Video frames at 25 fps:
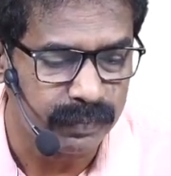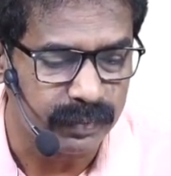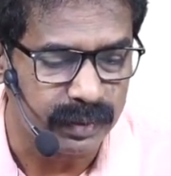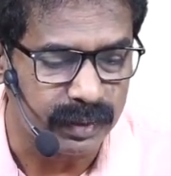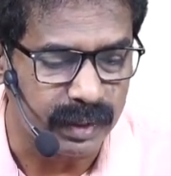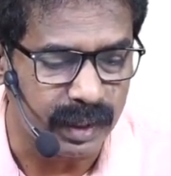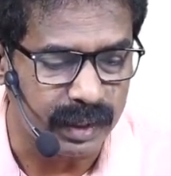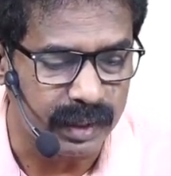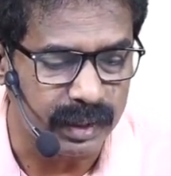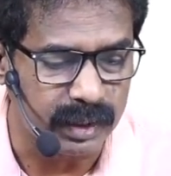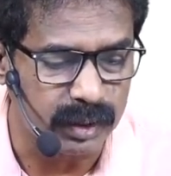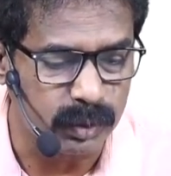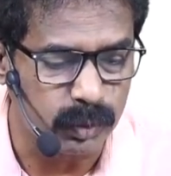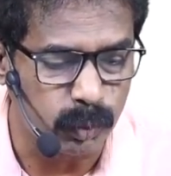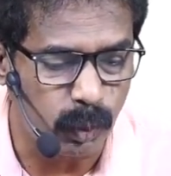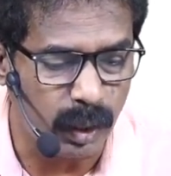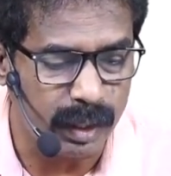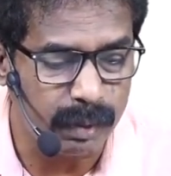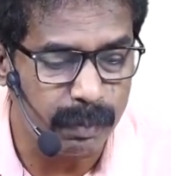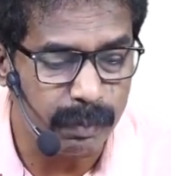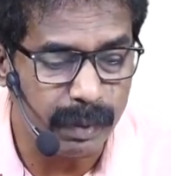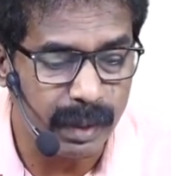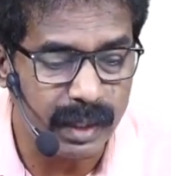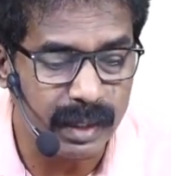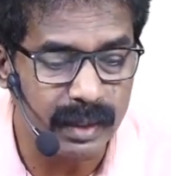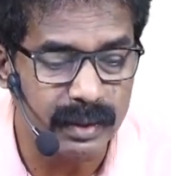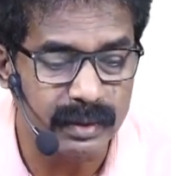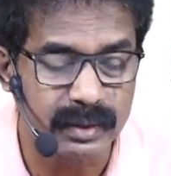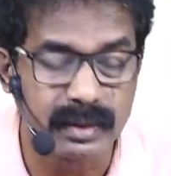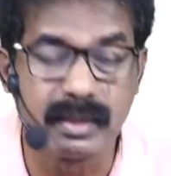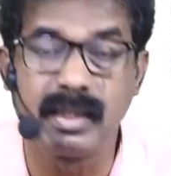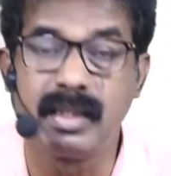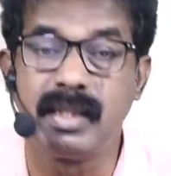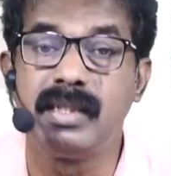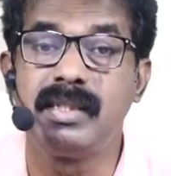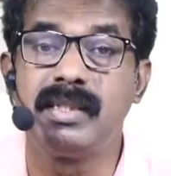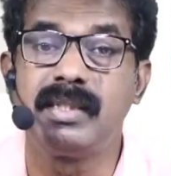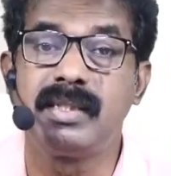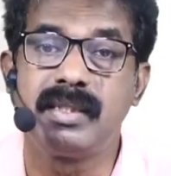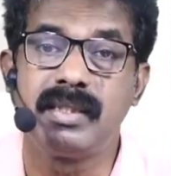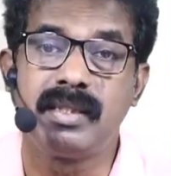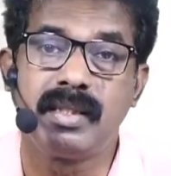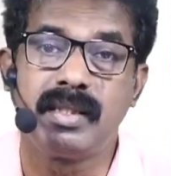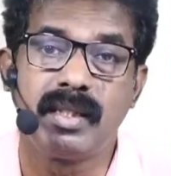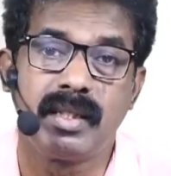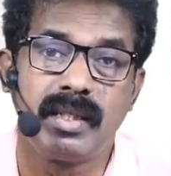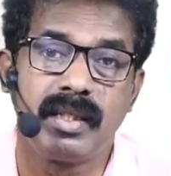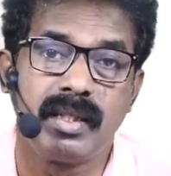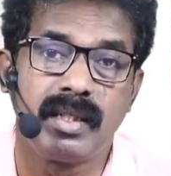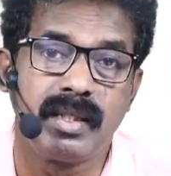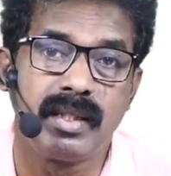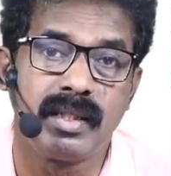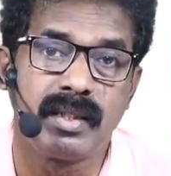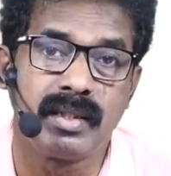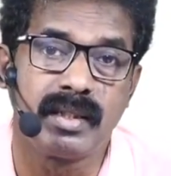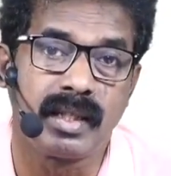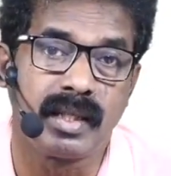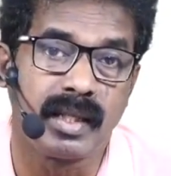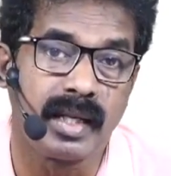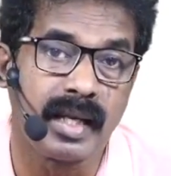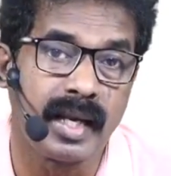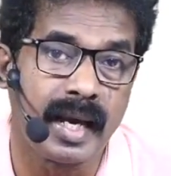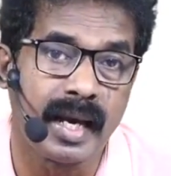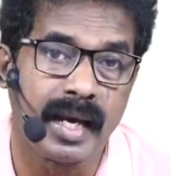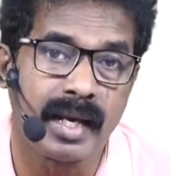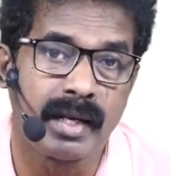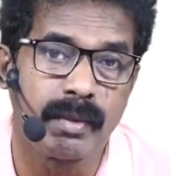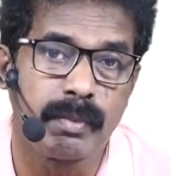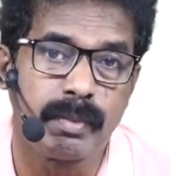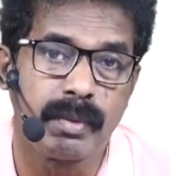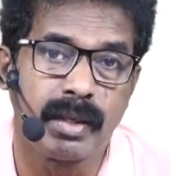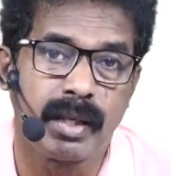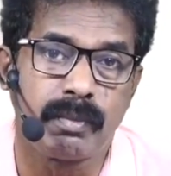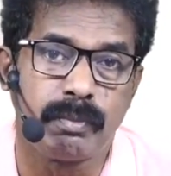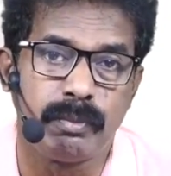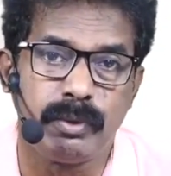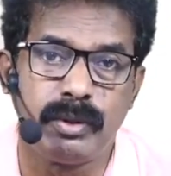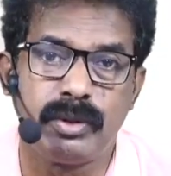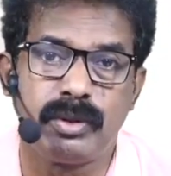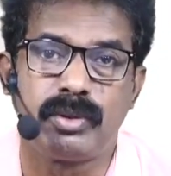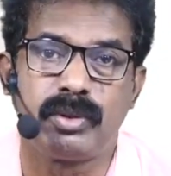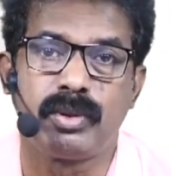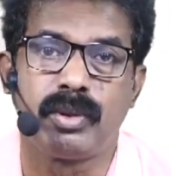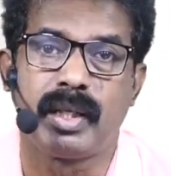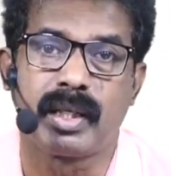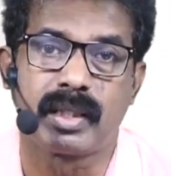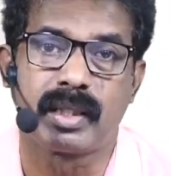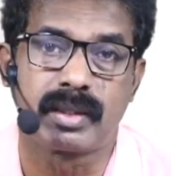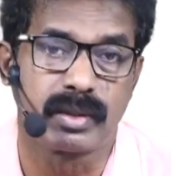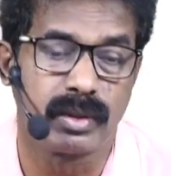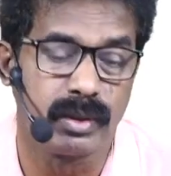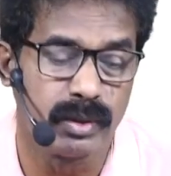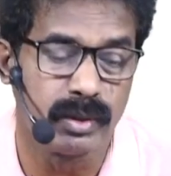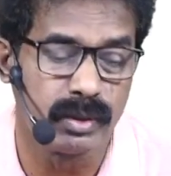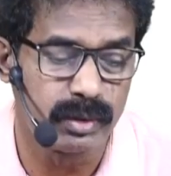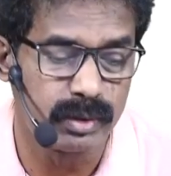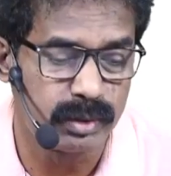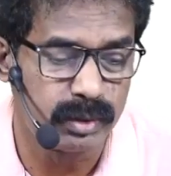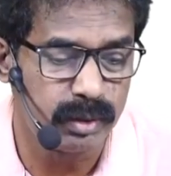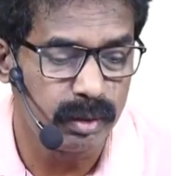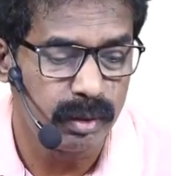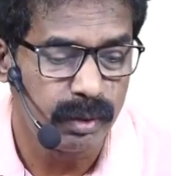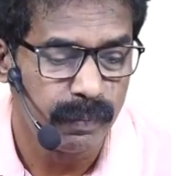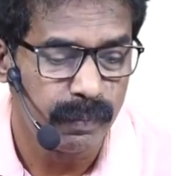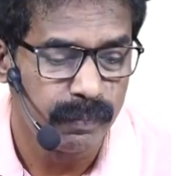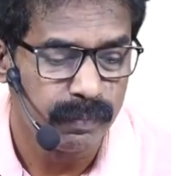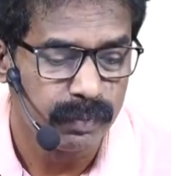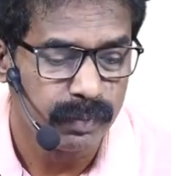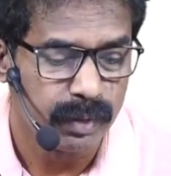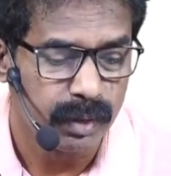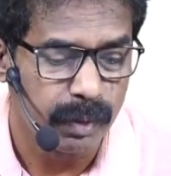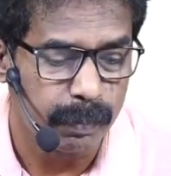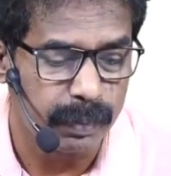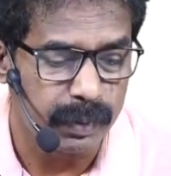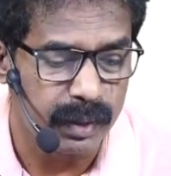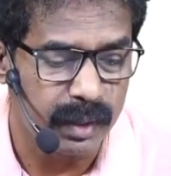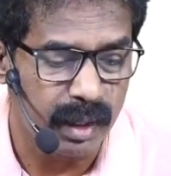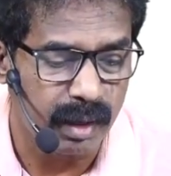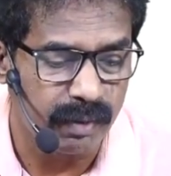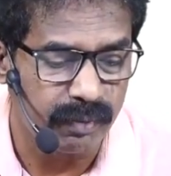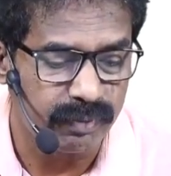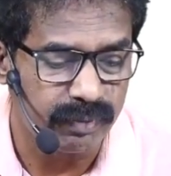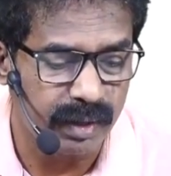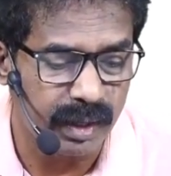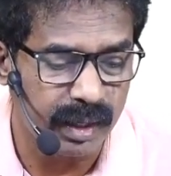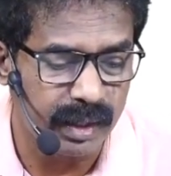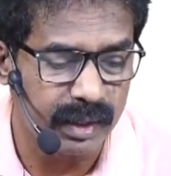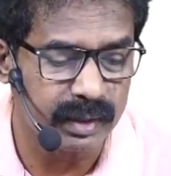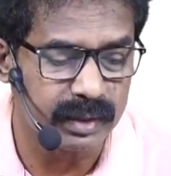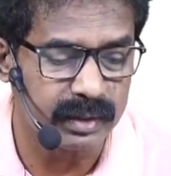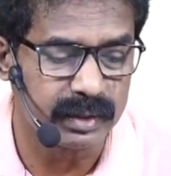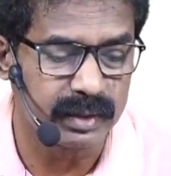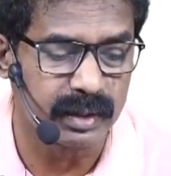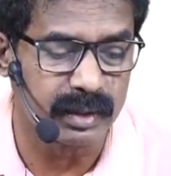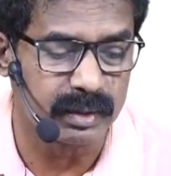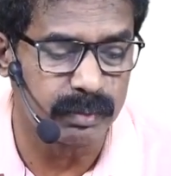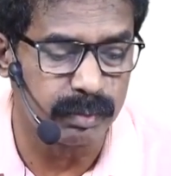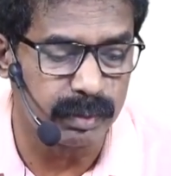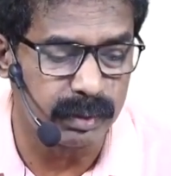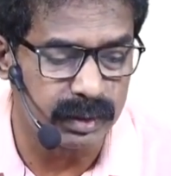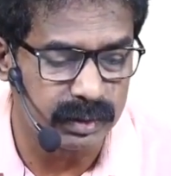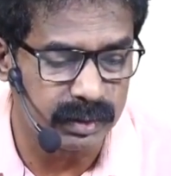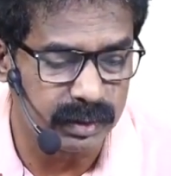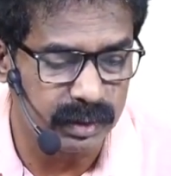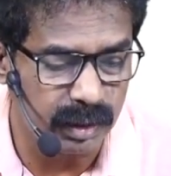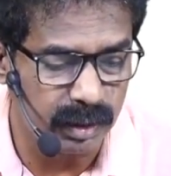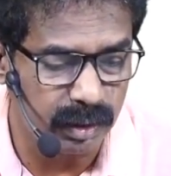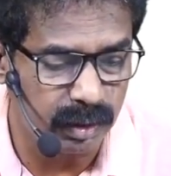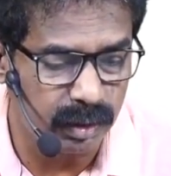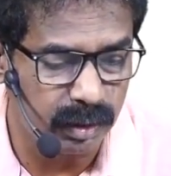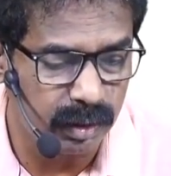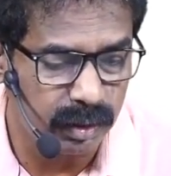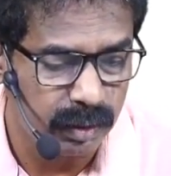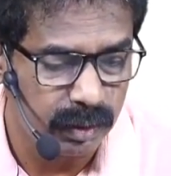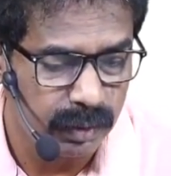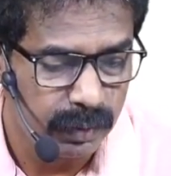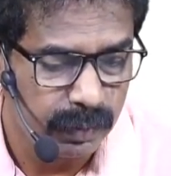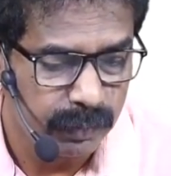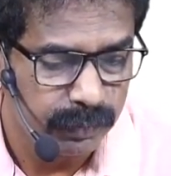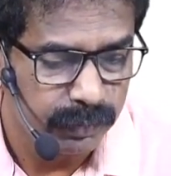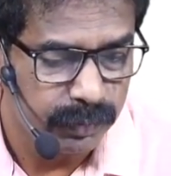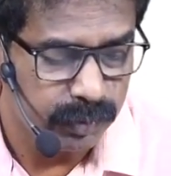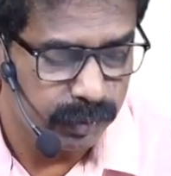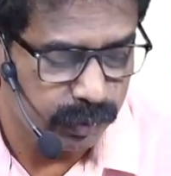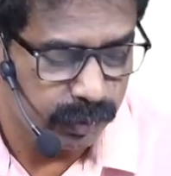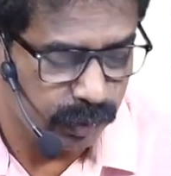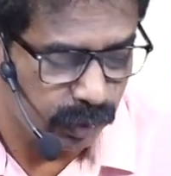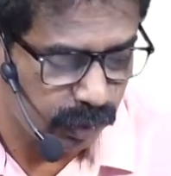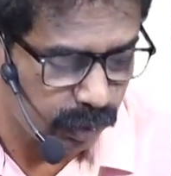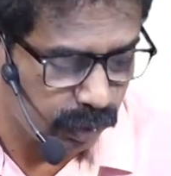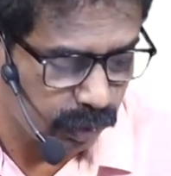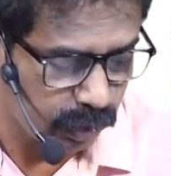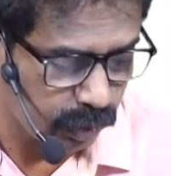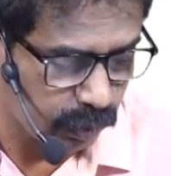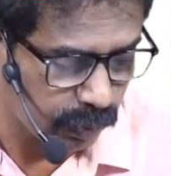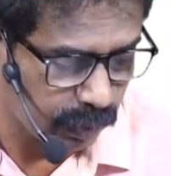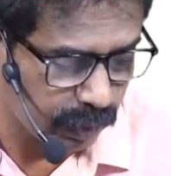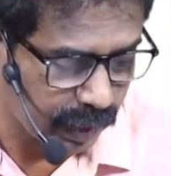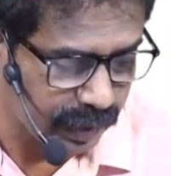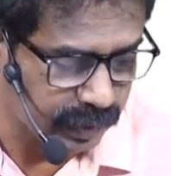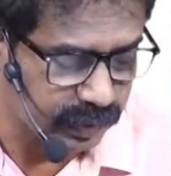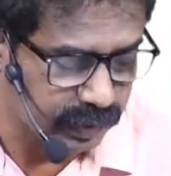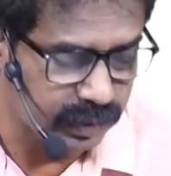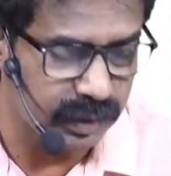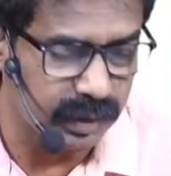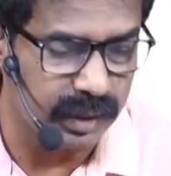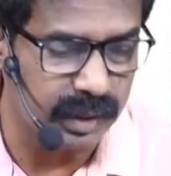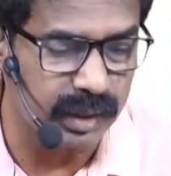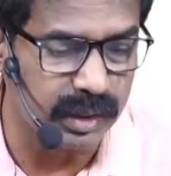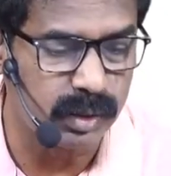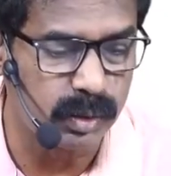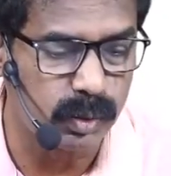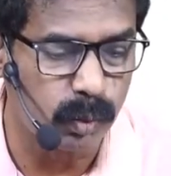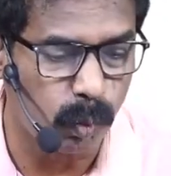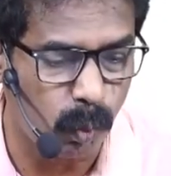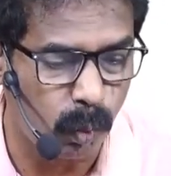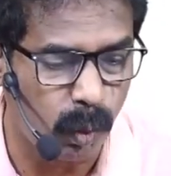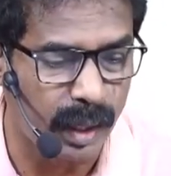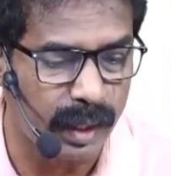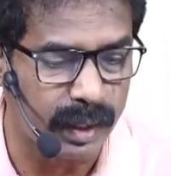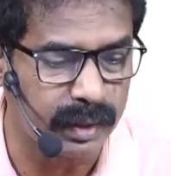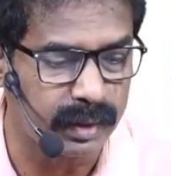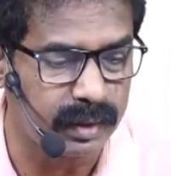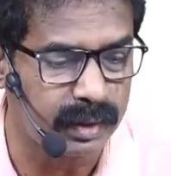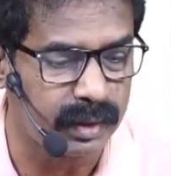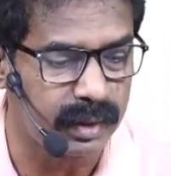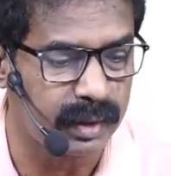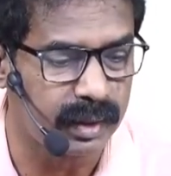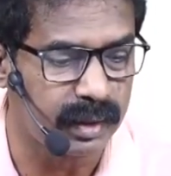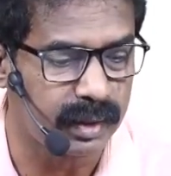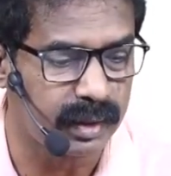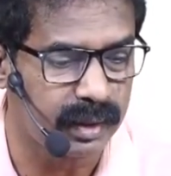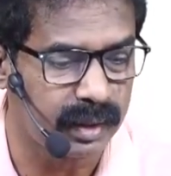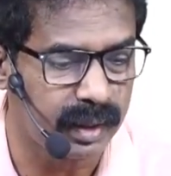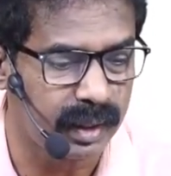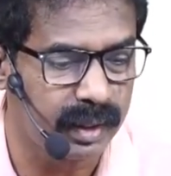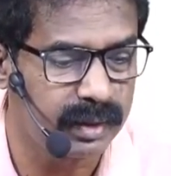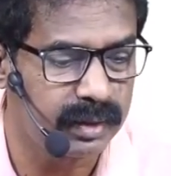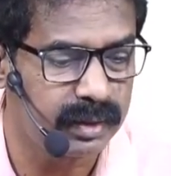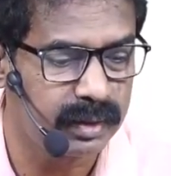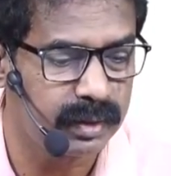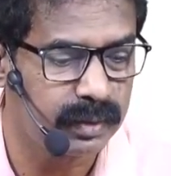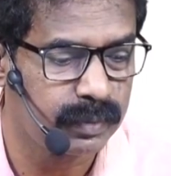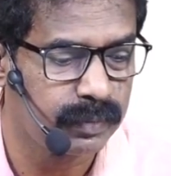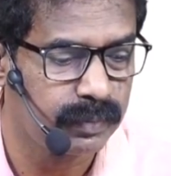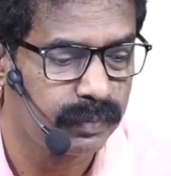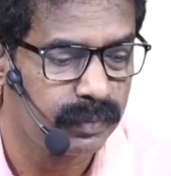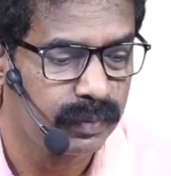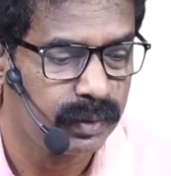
That is 1 minus, since the A and B are mutually exclusive, P of A intersection B is 0. So your answer is 1 here, right?